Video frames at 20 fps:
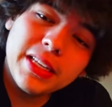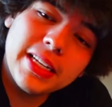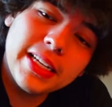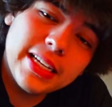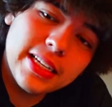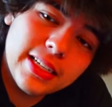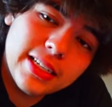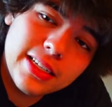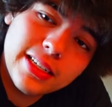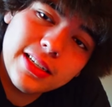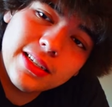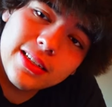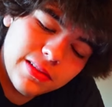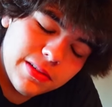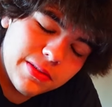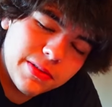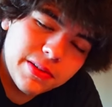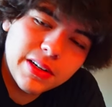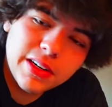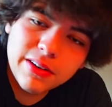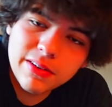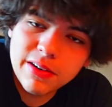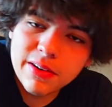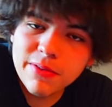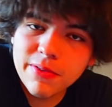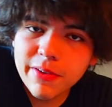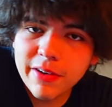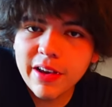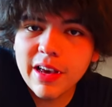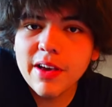Nick,
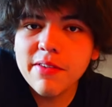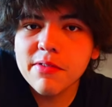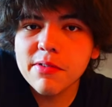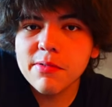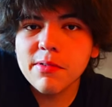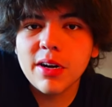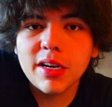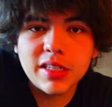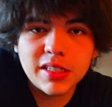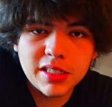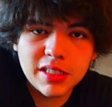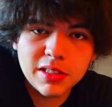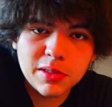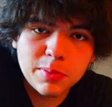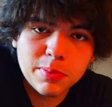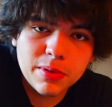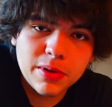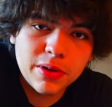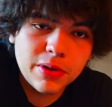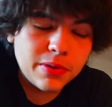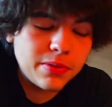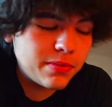if you ever watch this, bro,